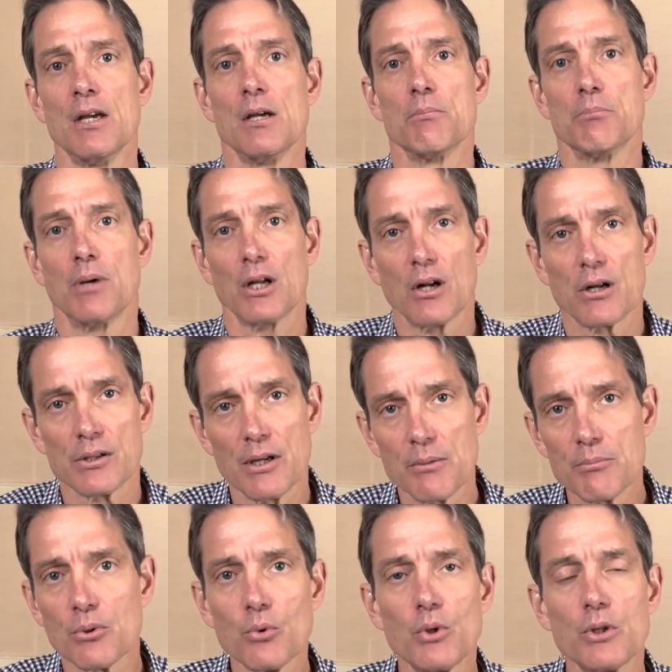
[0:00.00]
But our
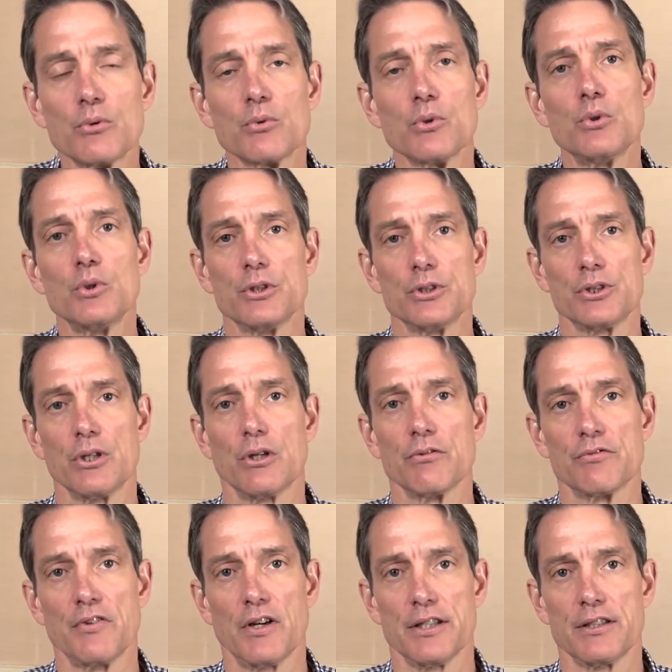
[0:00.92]
number one rule is don't
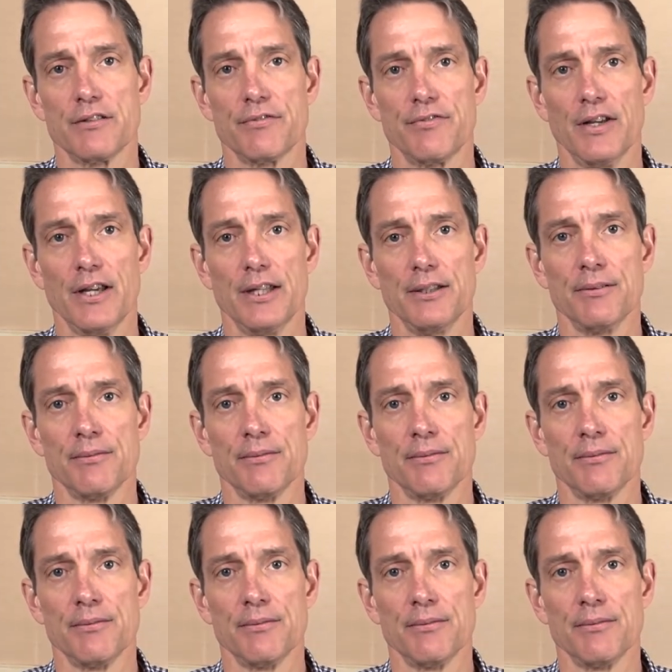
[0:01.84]
fight the Fed.